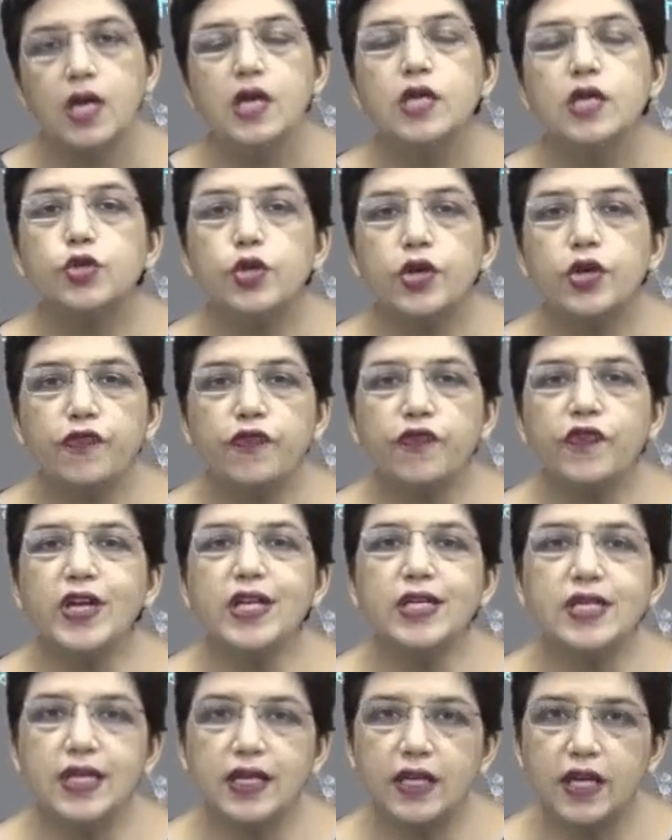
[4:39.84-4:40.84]
So if we
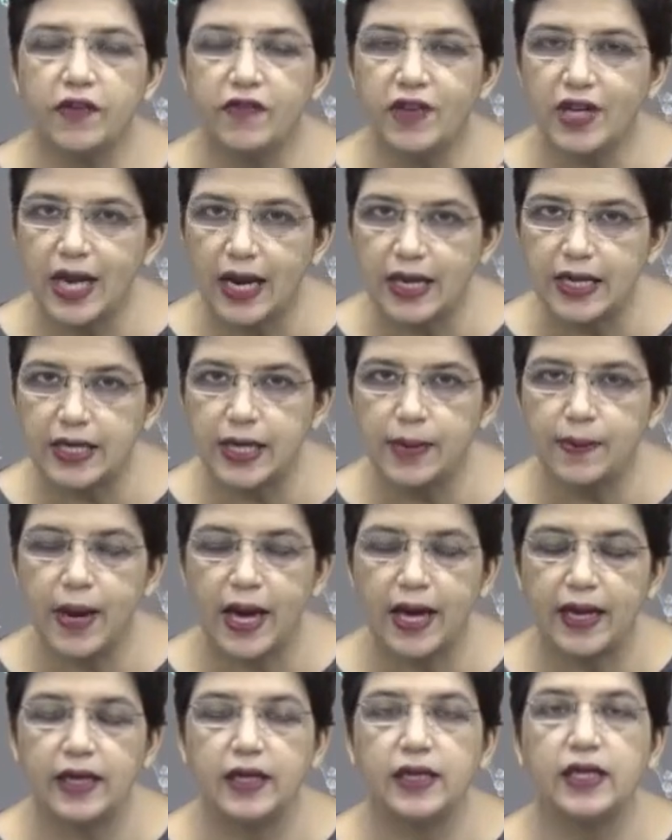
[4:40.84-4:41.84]
give an
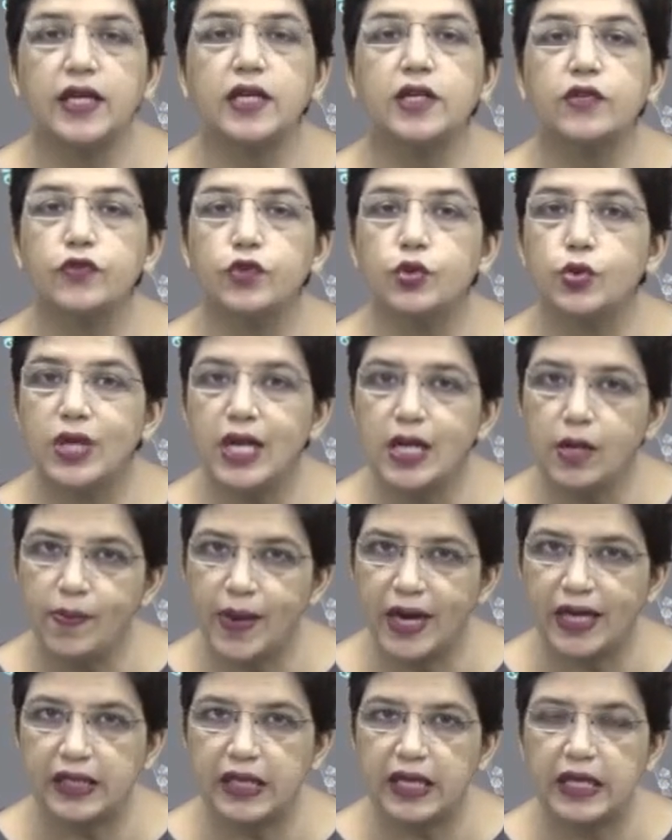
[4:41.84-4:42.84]
antibiotic to kill
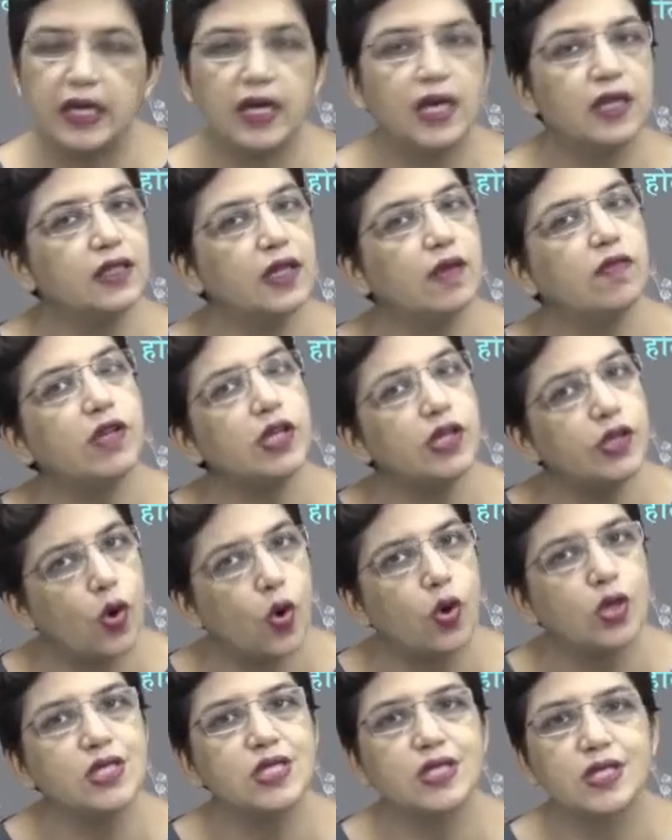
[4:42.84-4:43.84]
bacteria, they will
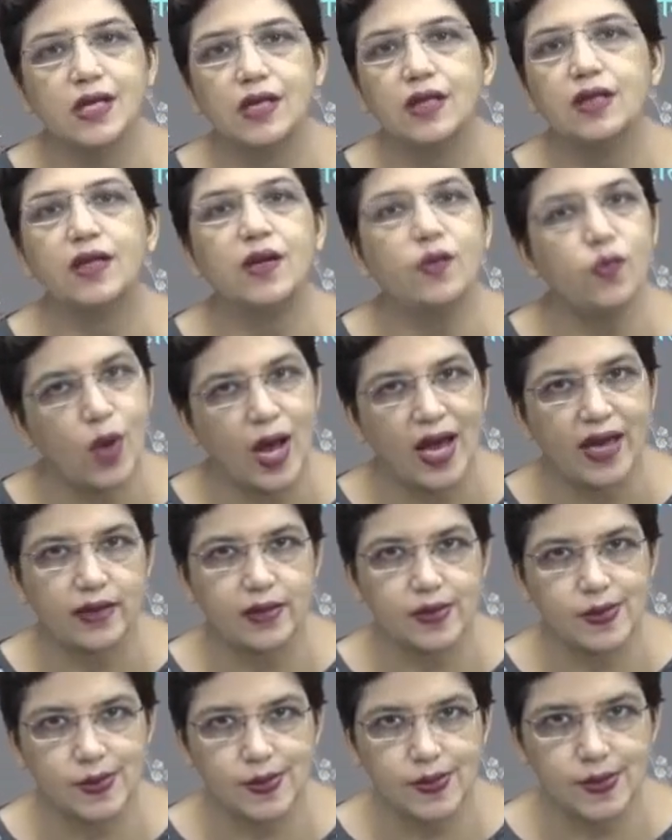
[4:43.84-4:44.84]
not kill the
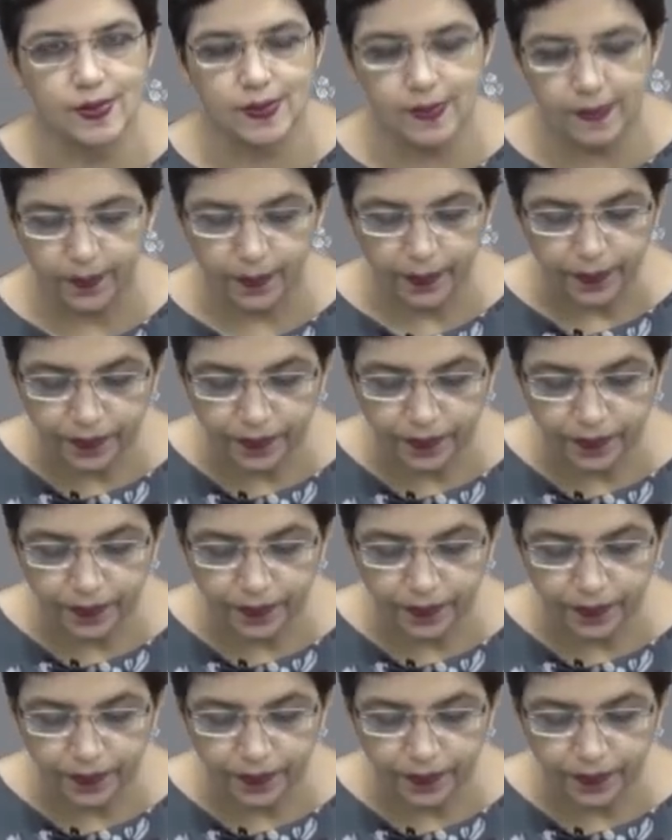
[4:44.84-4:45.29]
viruses.